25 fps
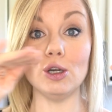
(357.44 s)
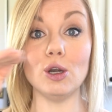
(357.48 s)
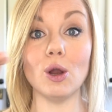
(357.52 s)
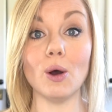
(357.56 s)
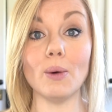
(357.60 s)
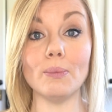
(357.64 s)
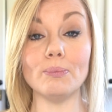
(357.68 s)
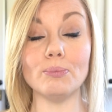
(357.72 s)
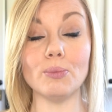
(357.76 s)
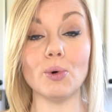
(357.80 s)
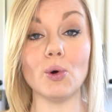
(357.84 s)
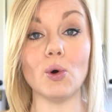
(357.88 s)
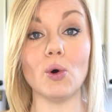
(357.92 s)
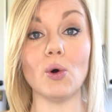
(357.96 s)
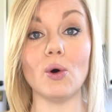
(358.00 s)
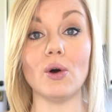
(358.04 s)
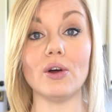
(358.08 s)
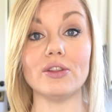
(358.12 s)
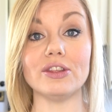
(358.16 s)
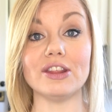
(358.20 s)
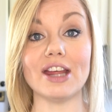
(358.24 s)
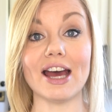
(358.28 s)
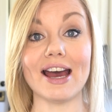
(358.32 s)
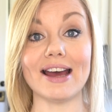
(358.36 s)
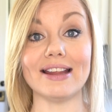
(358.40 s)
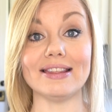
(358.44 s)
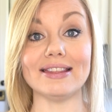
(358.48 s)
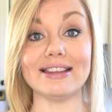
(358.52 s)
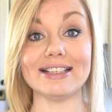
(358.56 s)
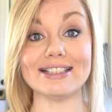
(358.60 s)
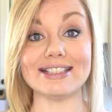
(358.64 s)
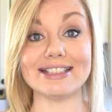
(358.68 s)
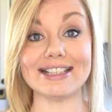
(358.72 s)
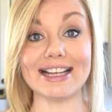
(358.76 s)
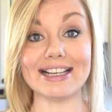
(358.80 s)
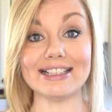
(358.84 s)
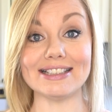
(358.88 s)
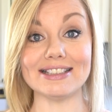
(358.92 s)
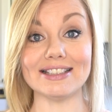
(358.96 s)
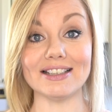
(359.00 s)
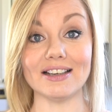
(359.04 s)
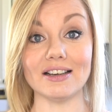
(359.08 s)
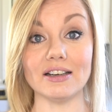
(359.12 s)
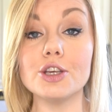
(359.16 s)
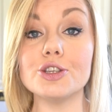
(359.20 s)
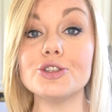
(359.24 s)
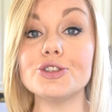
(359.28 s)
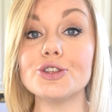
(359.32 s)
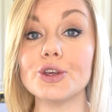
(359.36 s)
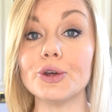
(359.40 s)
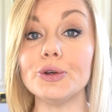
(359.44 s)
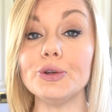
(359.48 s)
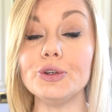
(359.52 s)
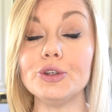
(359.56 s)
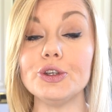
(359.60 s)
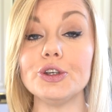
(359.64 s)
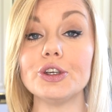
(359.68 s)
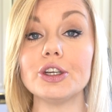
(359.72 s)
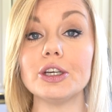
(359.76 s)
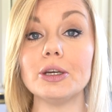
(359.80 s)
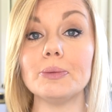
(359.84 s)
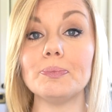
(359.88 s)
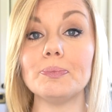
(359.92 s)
lot more than the center. So you can